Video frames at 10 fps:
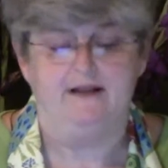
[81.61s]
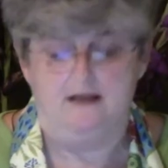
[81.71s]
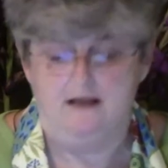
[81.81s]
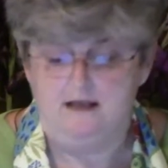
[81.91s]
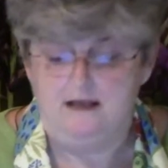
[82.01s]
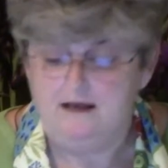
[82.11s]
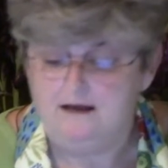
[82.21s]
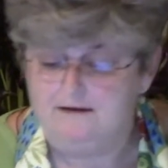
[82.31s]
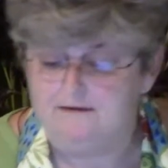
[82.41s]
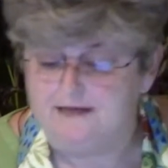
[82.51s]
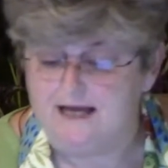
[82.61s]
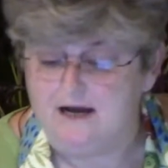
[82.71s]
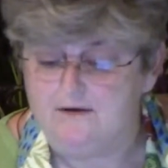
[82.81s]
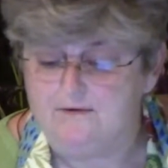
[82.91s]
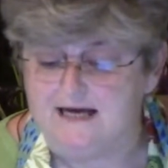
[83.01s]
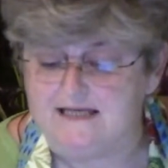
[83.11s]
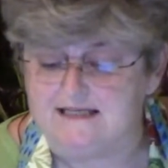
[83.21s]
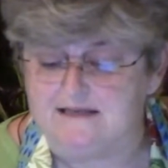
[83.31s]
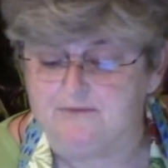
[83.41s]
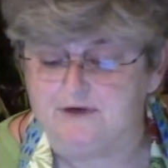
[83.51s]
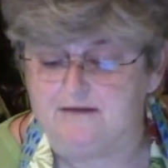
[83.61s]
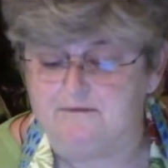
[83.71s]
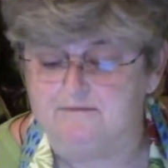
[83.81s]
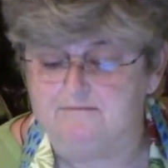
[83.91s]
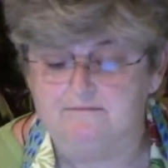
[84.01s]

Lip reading: Okay, oh, I see the problem.